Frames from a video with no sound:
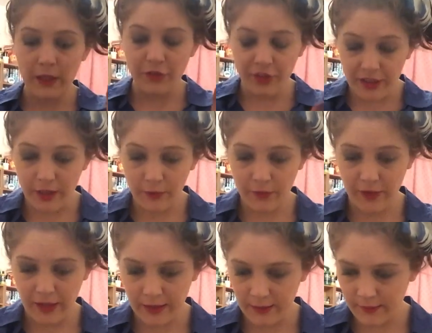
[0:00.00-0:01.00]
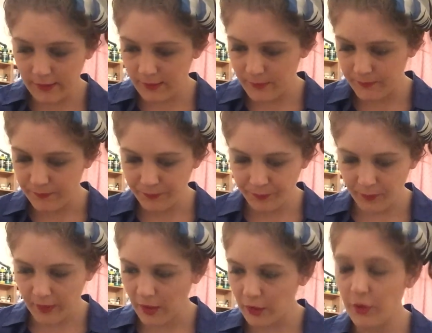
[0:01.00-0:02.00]
To use these,
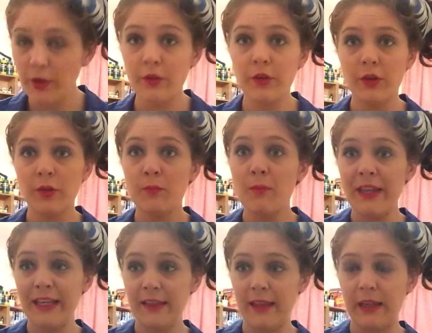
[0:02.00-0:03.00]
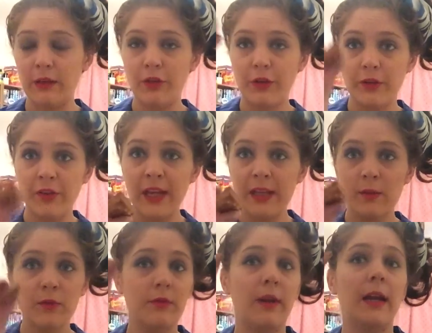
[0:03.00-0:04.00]
you can do many things. You can take
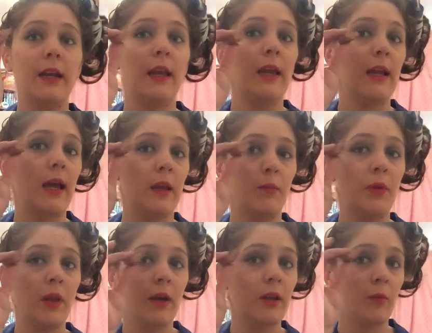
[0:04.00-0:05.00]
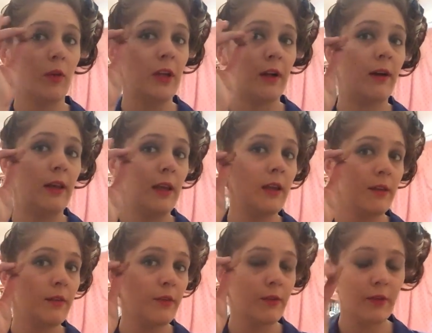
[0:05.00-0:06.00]
them directly and apply them on the
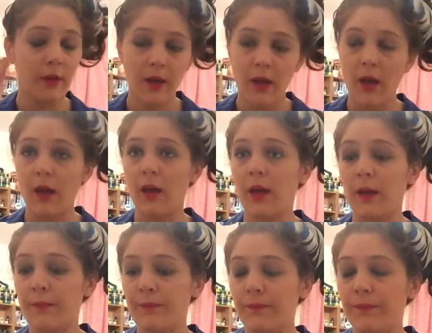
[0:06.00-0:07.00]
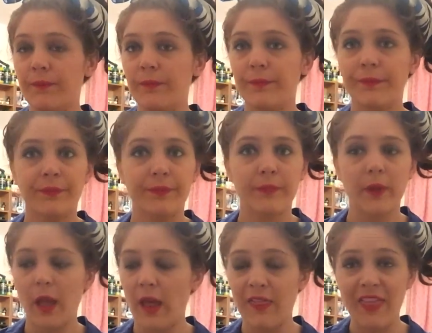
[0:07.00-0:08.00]
eyelids, um,
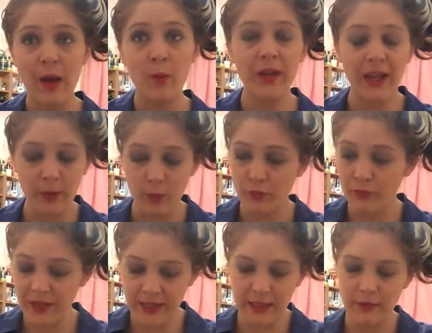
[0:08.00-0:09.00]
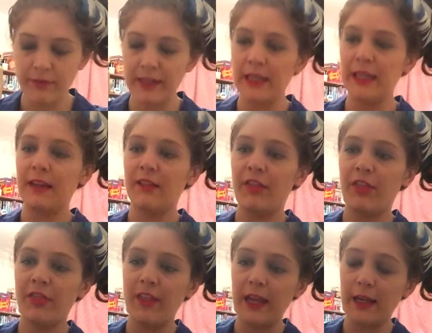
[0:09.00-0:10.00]
and that will get you a really, really
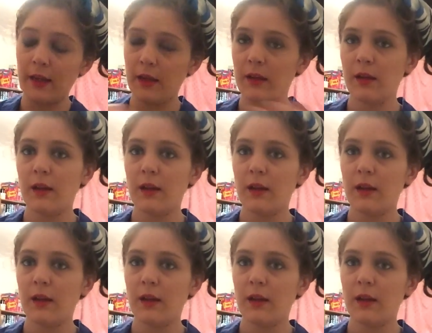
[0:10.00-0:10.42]
thick.